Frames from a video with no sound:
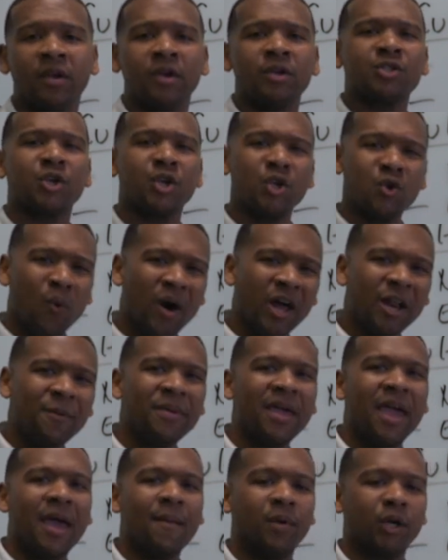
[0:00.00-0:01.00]
So you want to
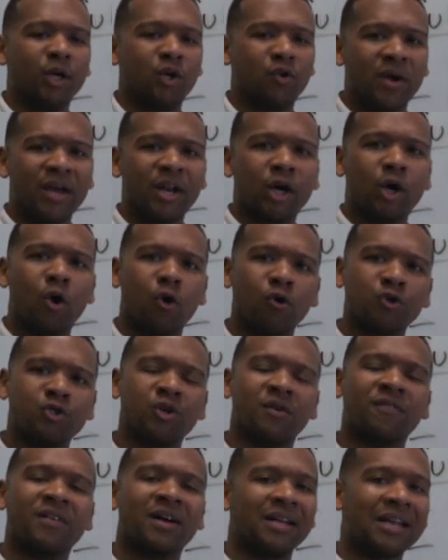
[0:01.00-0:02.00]
be able to create a
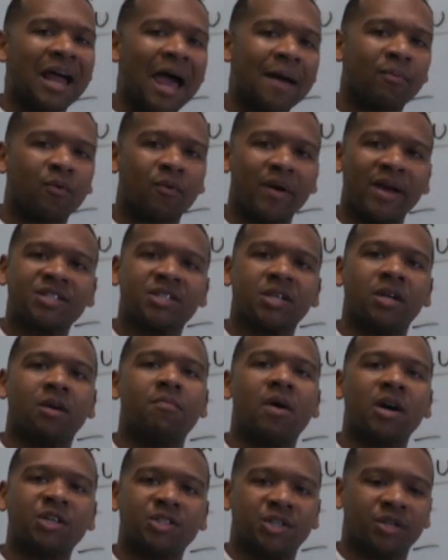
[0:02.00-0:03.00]
culture of collaboration
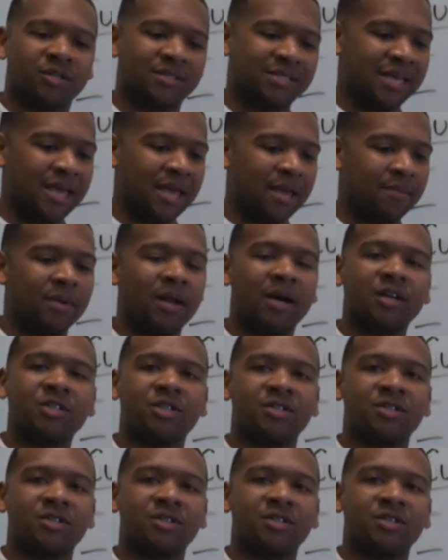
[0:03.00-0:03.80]
amongst your team and